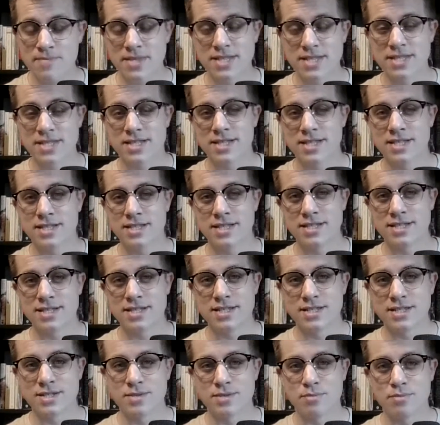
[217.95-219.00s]
This
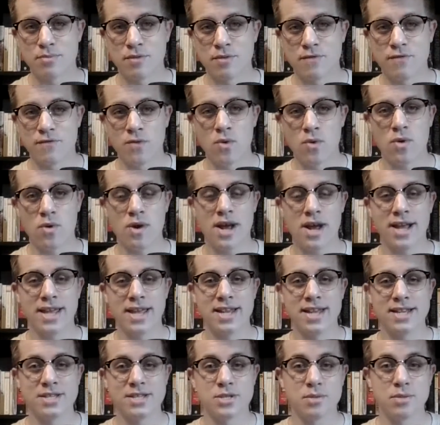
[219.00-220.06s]
is, before I
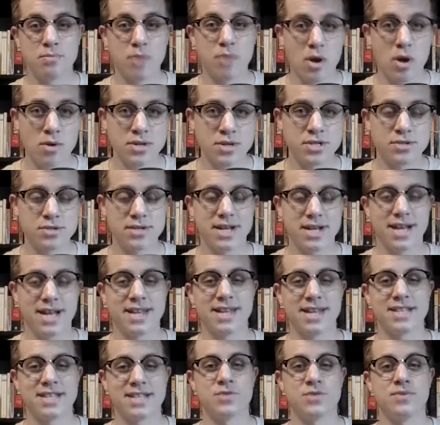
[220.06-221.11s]
get into the poetry, I
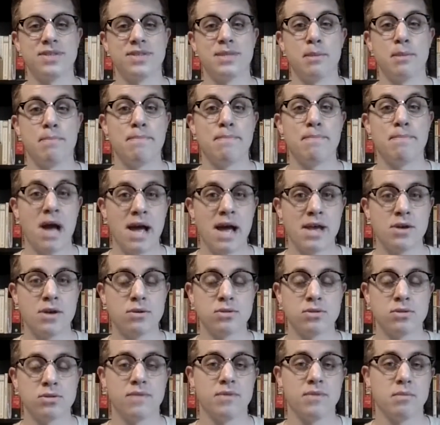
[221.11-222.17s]
like to read the
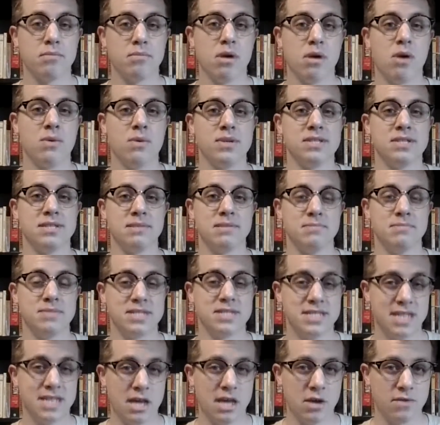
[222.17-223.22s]
bios of the poets
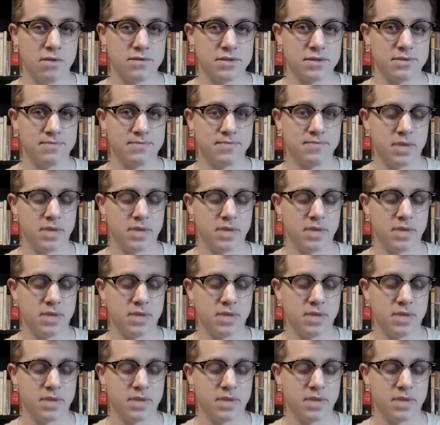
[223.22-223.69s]
themselves.